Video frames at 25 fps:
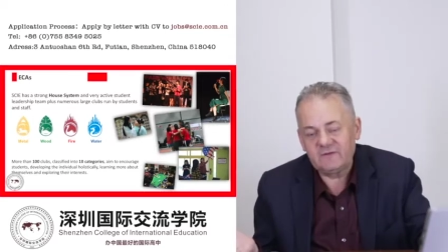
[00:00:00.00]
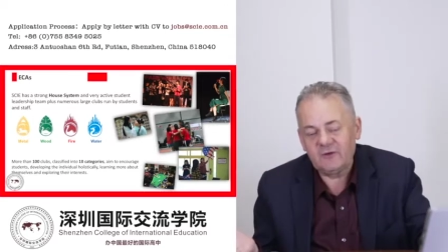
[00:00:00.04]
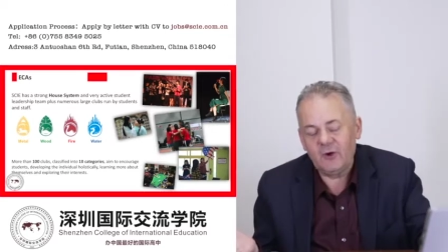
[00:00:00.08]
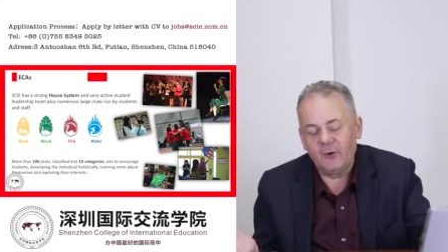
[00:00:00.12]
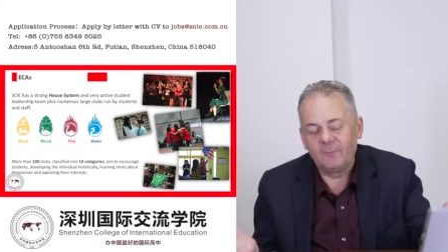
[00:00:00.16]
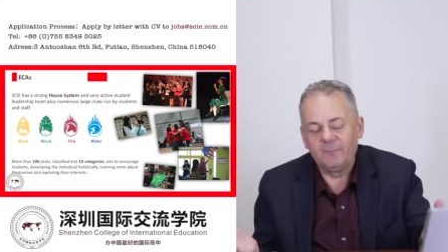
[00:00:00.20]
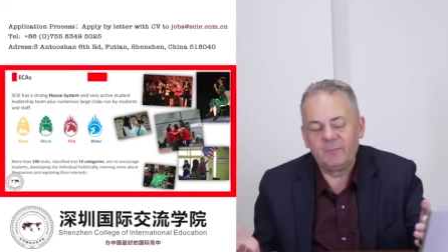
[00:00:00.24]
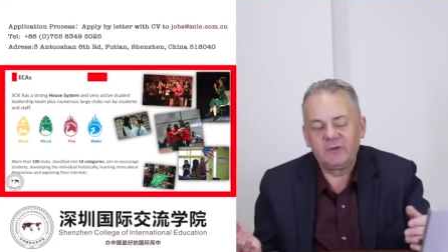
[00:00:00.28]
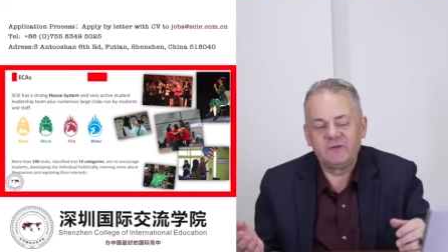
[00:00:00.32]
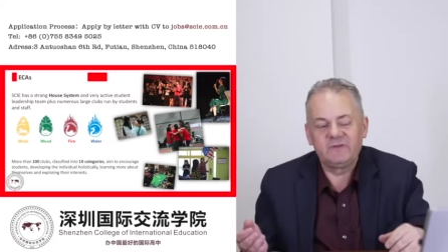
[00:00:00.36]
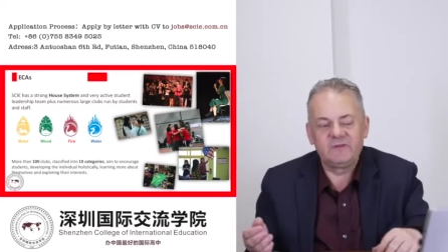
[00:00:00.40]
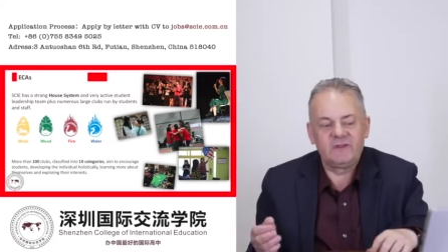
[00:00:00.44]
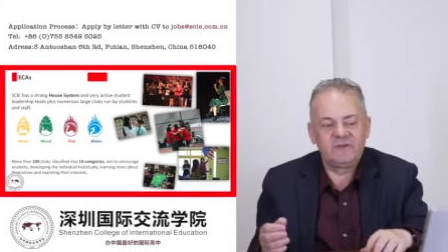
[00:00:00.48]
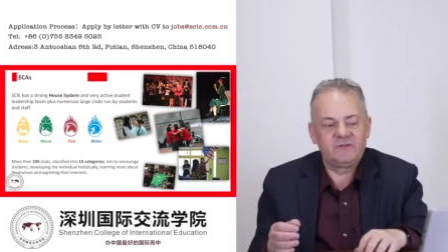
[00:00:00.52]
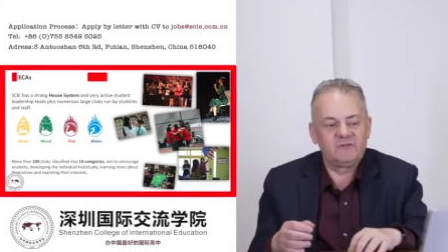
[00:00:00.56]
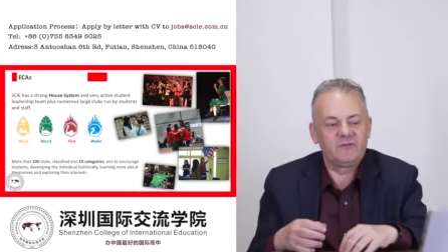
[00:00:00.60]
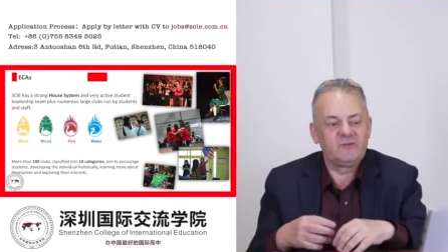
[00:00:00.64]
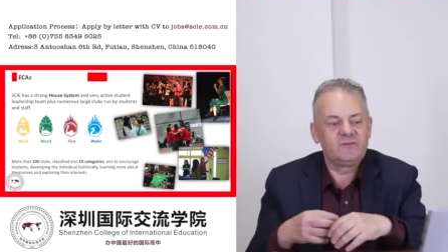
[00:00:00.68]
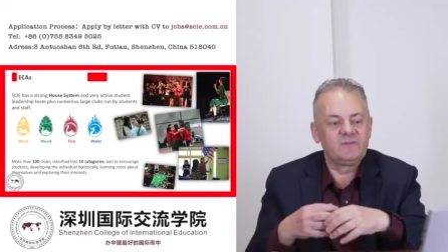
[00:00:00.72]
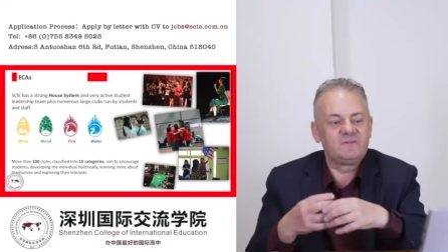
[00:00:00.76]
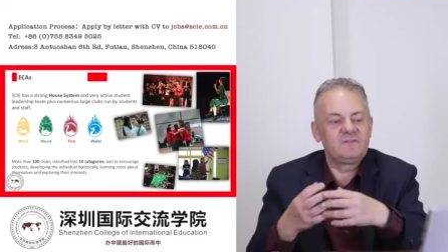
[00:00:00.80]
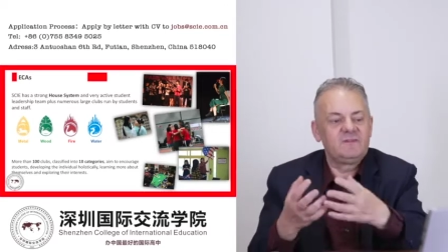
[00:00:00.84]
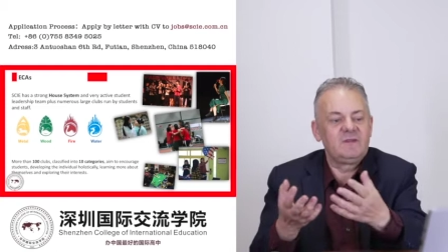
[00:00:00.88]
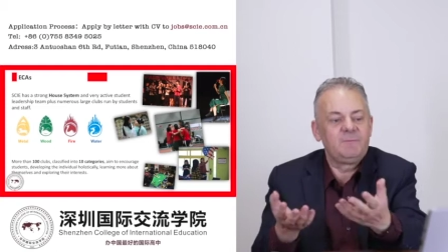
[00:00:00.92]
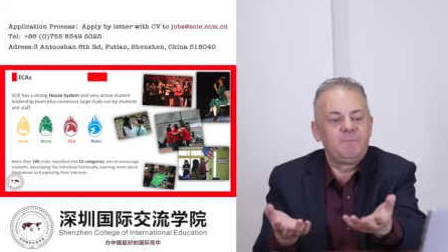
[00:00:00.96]

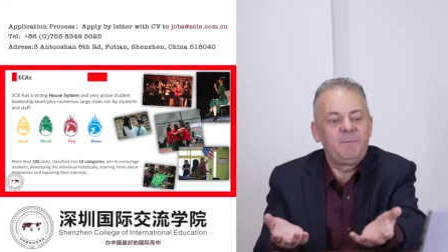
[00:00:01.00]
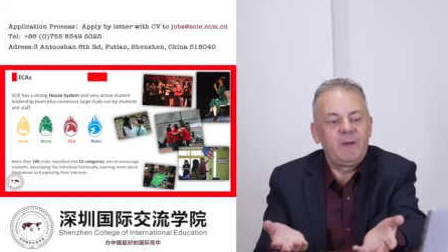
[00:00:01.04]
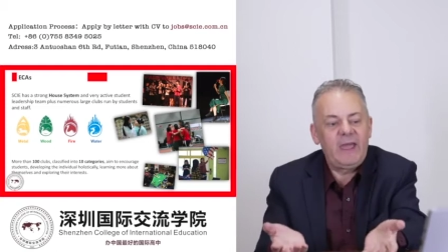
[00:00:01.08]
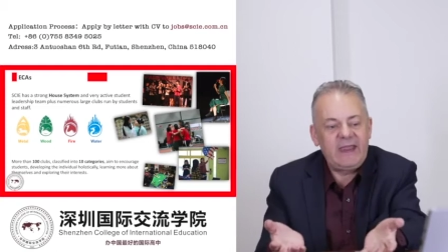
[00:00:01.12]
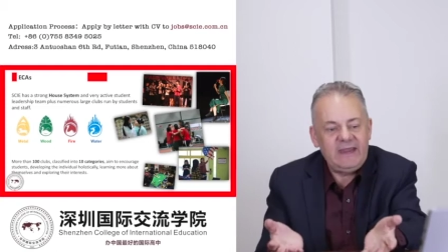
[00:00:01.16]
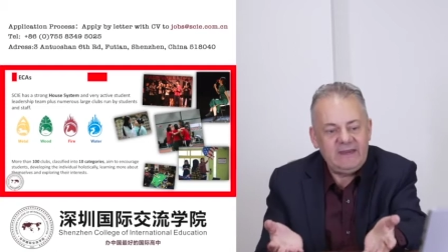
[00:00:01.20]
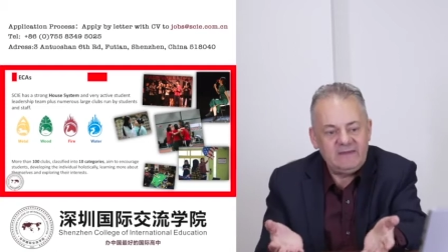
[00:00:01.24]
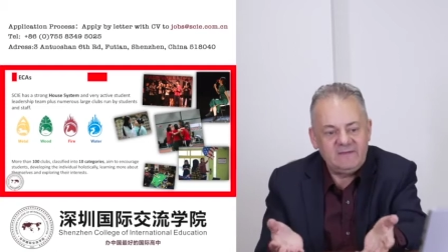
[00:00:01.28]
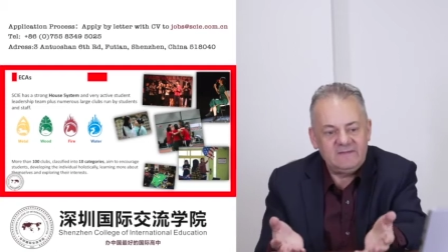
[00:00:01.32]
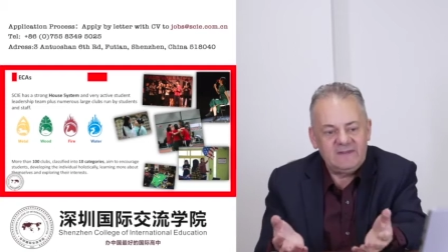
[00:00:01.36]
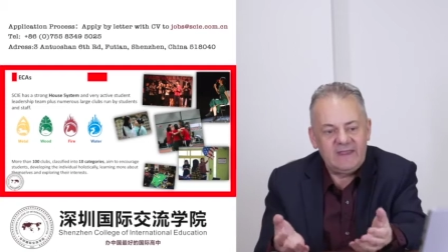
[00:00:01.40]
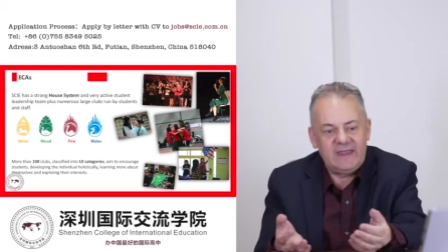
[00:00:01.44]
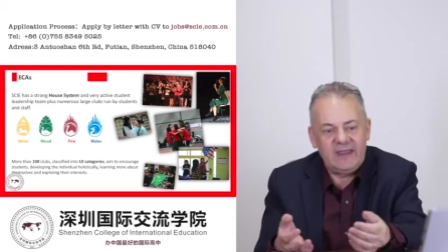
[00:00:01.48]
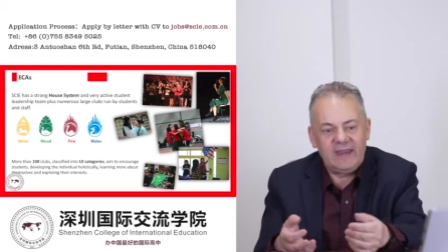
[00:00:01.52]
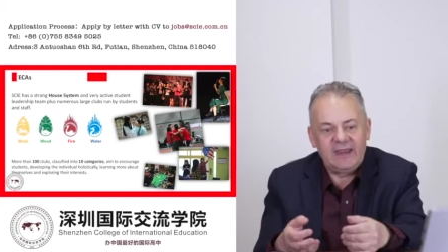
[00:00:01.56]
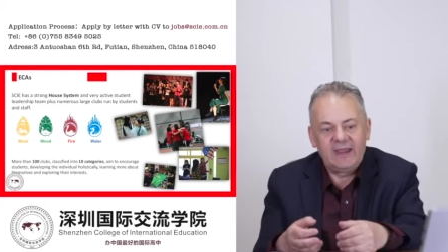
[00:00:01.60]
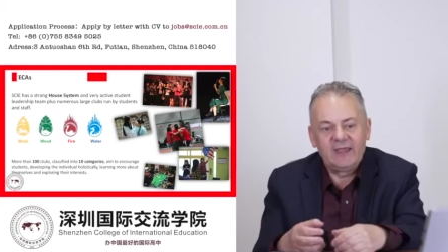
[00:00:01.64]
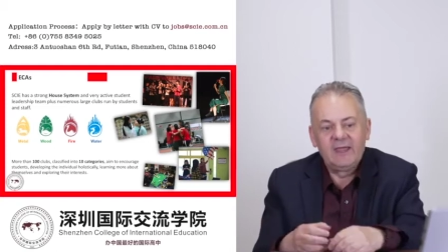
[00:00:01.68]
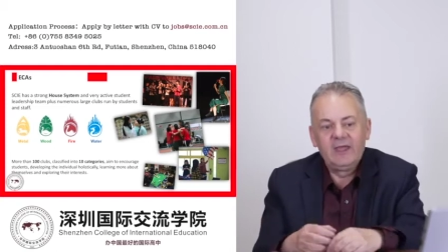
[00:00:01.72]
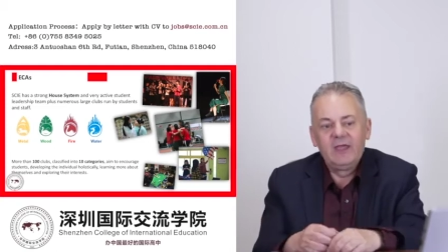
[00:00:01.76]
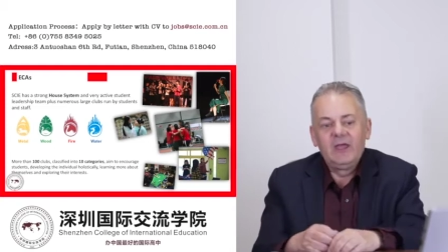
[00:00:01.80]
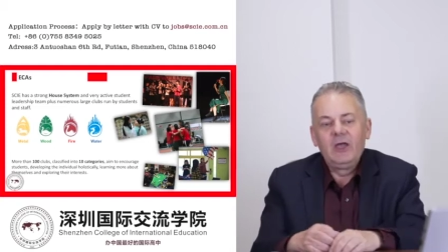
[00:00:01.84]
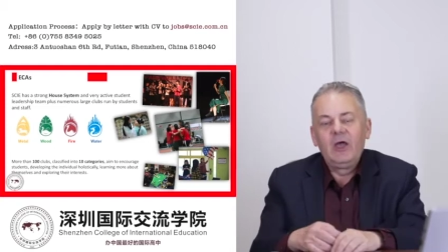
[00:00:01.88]
competitions, debating.